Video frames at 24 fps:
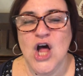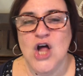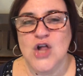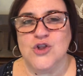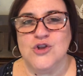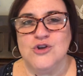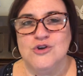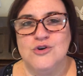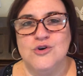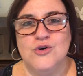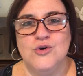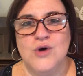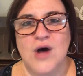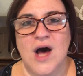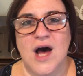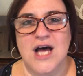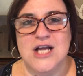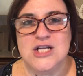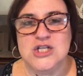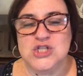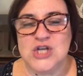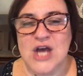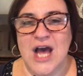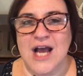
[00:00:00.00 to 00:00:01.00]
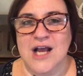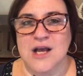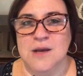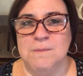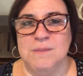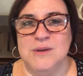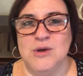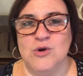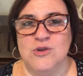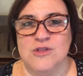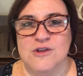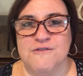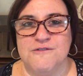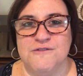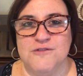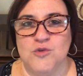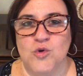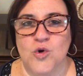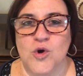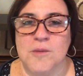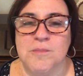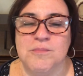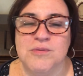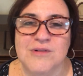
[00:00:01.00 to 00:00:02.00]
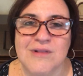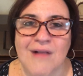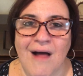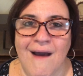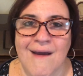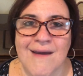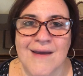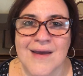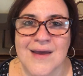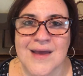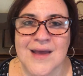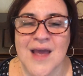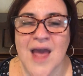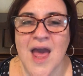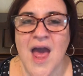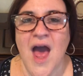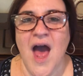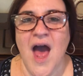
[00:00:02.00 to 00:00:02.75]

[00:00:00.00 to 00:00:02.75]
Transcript: Little Jack can be on the floor playing.